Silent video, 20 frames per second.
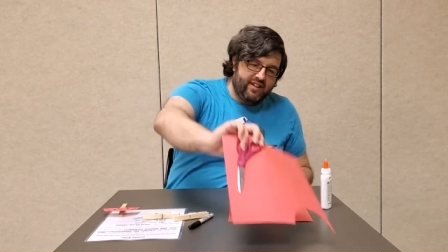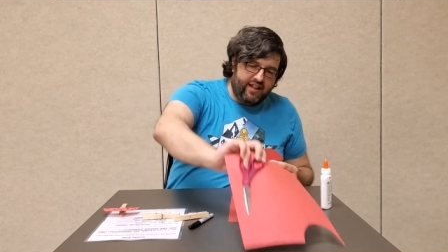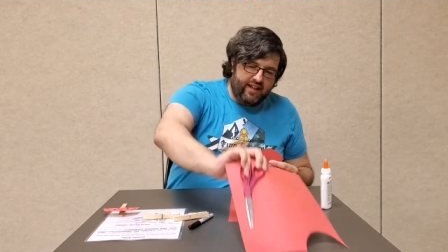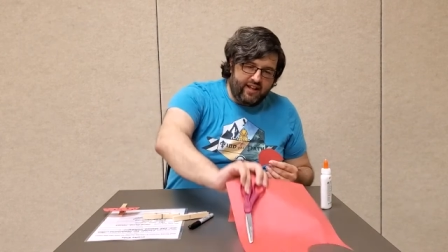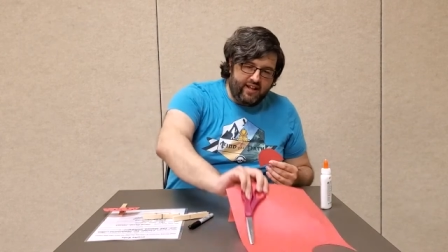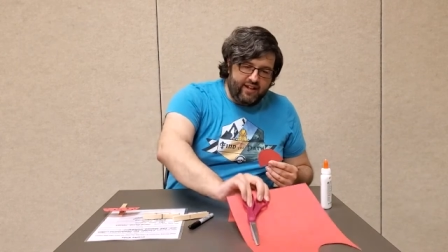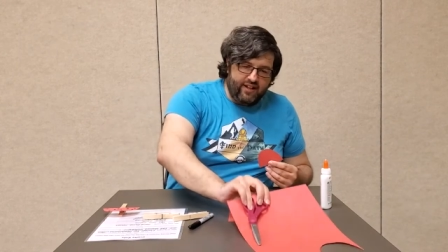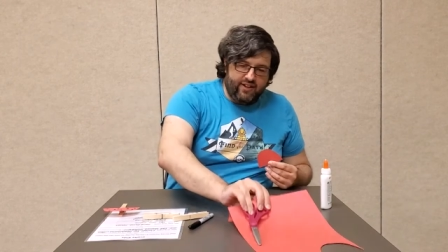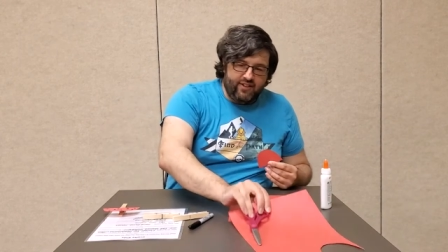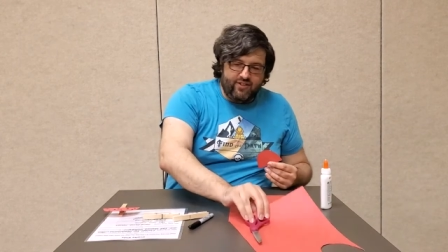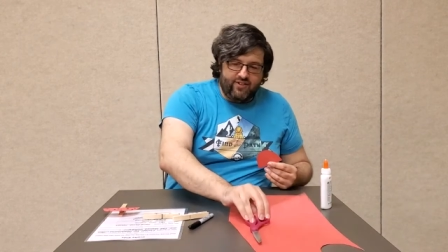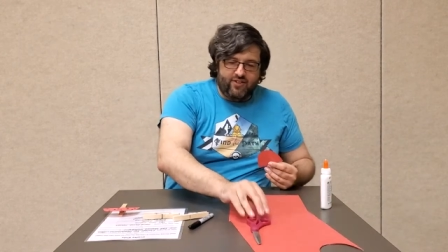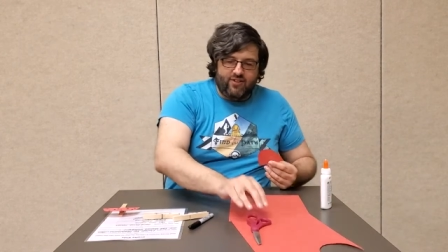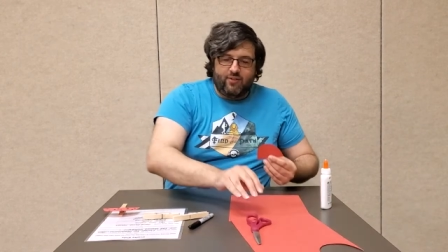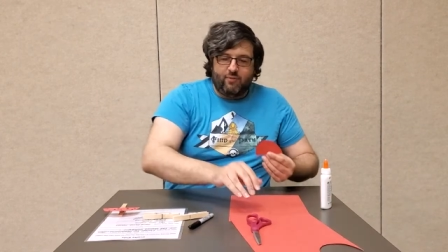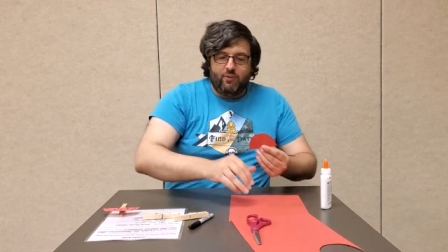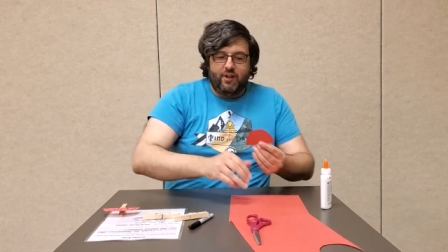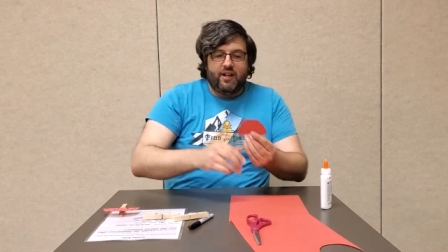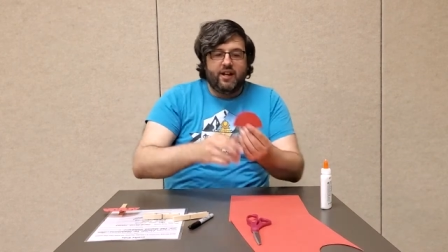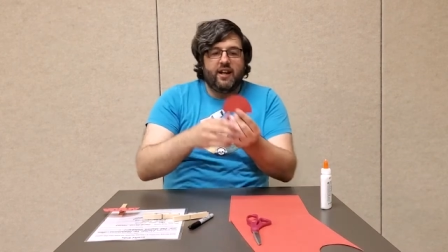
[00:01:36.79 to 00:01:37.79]

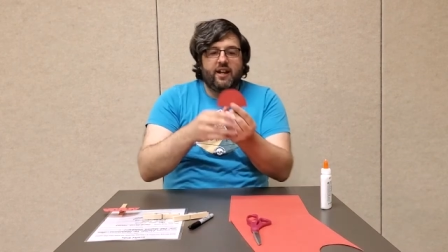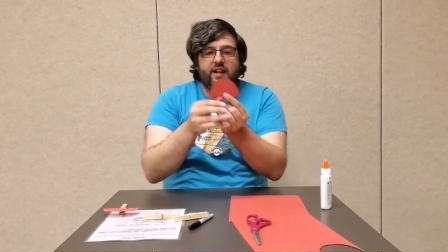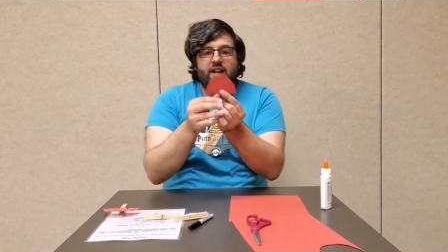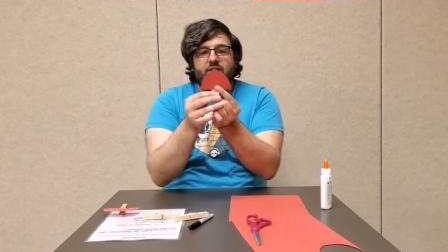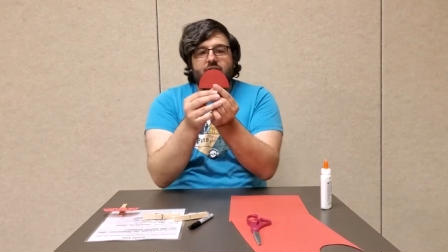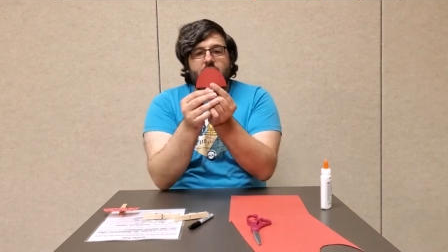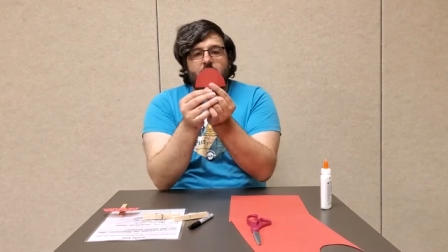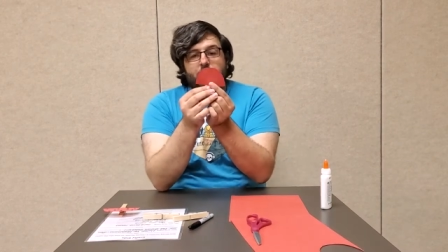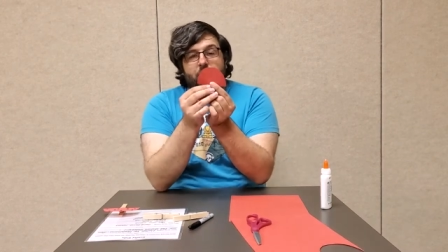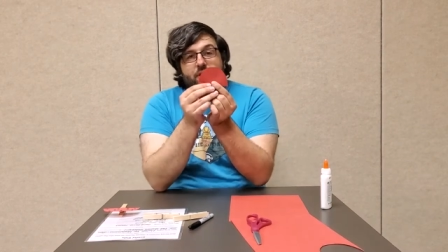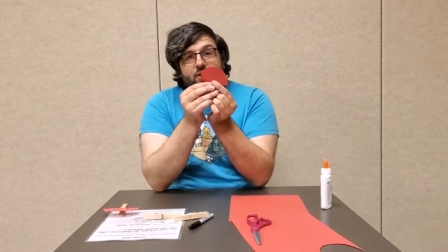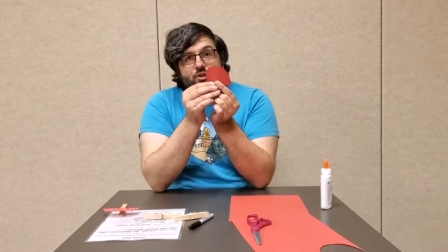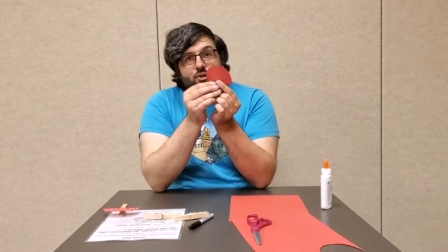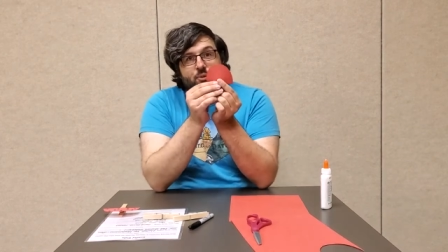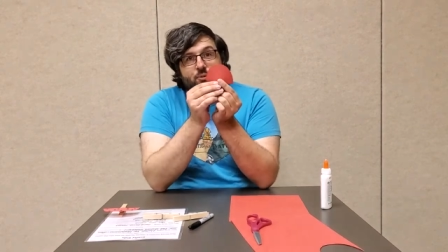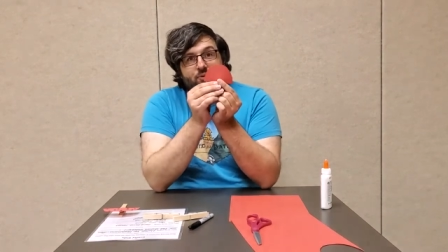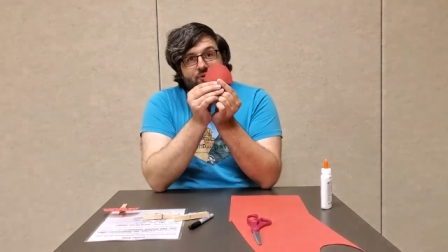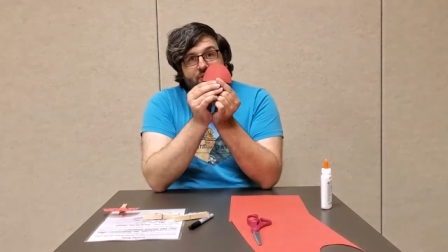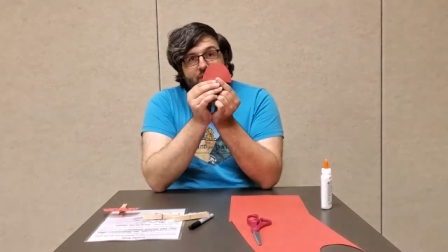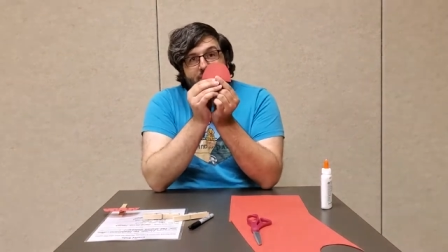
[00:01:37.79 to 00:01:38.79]
is we got to give our
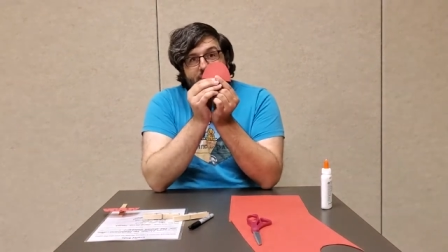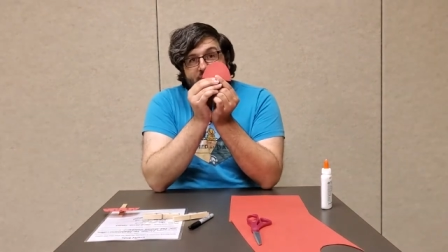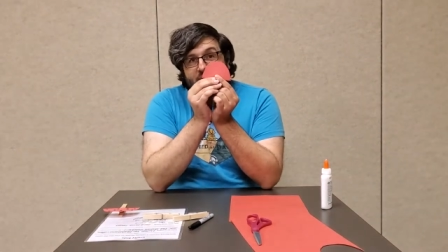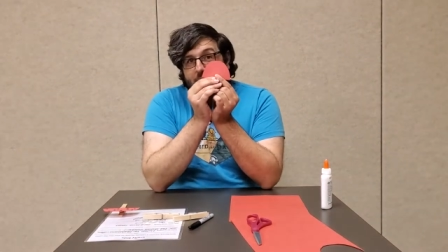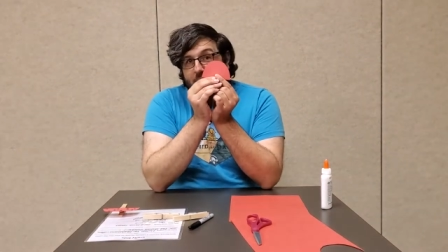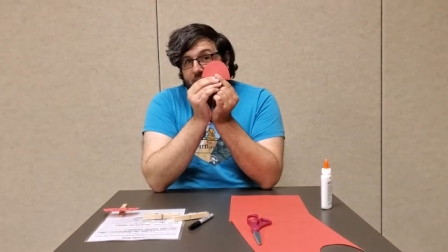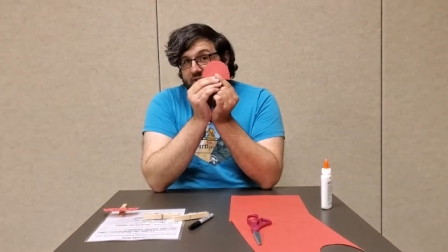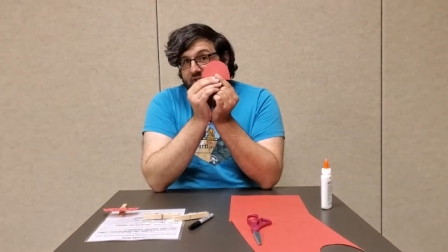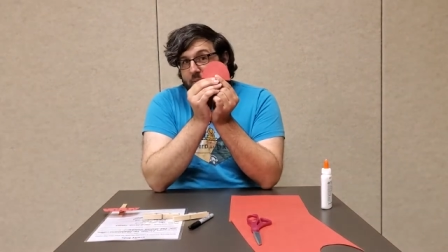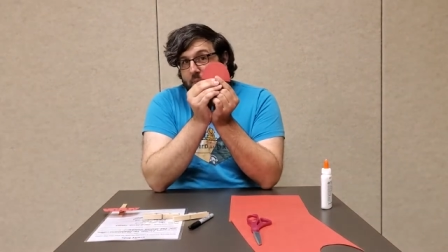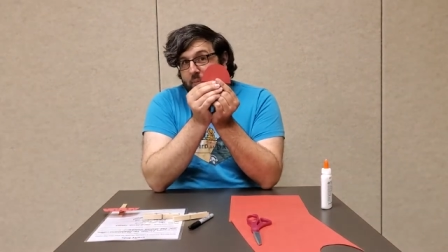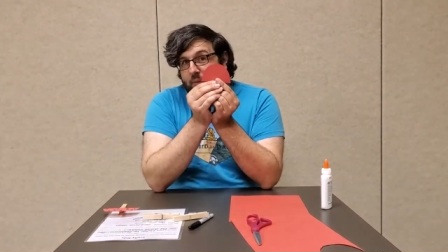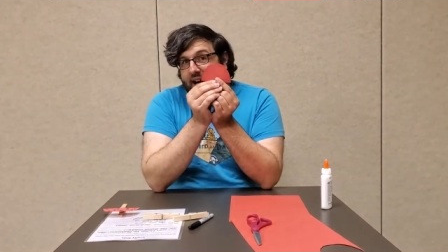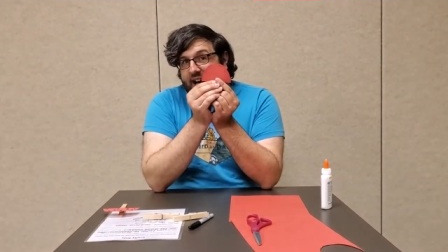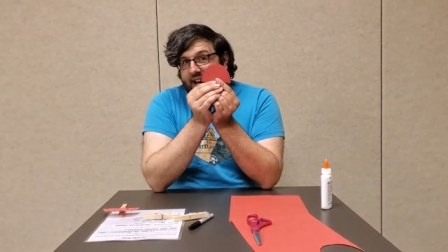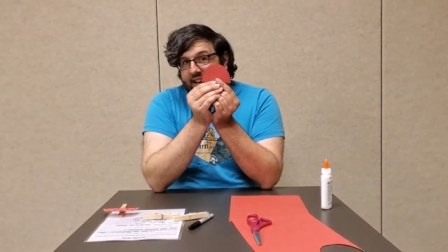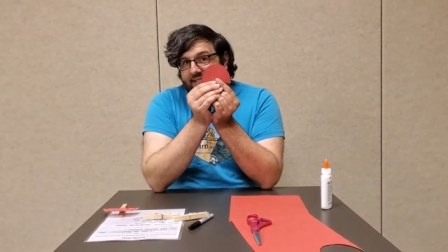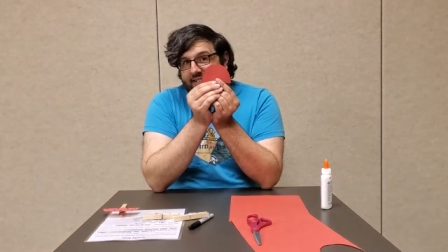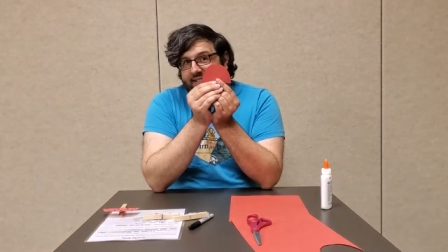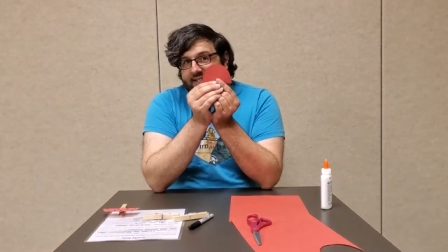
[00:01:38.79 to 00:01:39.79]
mushroom friend some
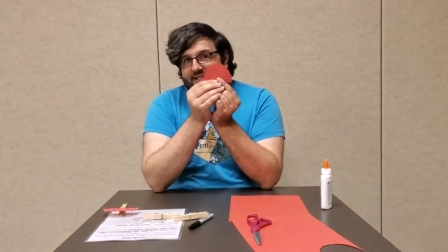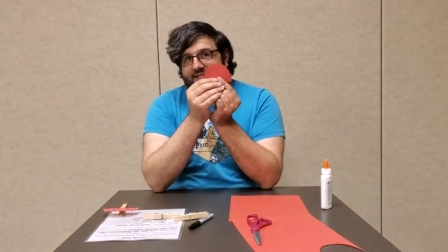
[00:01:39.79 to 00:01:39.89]
spots.